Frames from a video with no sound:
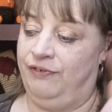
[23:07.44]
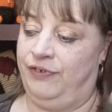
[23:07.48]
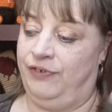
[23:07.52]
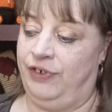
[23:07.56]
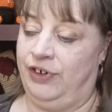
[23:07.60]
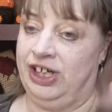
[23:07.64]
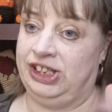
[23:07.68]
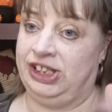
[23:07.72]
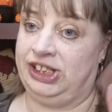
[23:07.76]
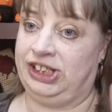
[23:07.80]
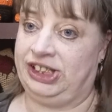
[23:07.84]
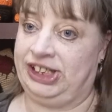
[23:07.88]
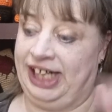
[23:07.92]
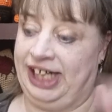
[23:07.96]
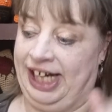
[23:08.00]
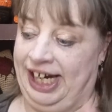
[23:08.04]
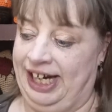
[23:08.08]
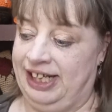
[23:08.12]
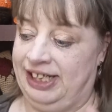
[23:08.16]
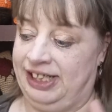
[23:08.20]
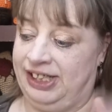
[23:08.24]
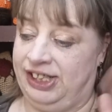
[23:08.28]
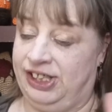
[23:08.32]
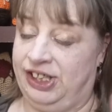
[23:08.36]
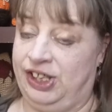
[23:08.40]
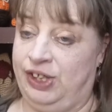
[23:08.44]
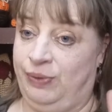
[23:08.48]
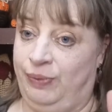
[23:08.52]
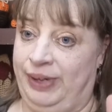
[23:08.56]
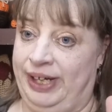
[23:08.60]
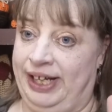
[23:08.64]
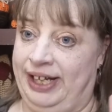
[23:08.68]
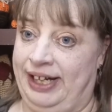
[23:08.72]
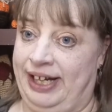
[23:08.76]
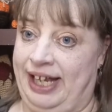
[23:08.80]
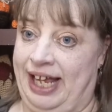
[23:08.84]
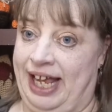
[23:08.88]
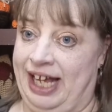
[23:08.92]
for a chance to
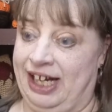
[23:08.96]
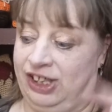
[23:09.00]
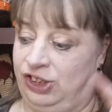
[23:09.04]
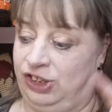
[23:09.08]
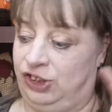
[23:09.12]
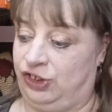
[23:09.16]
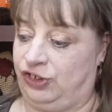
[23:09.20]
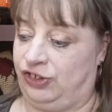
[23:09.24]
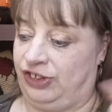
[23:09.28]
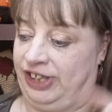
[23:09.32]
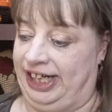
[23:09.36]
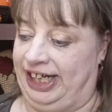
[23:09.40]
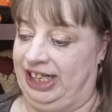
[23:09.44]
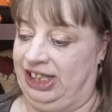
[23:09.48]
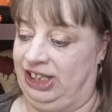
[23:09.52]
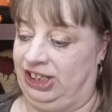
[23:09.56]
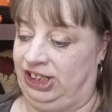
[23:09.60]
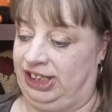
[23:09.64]
win extra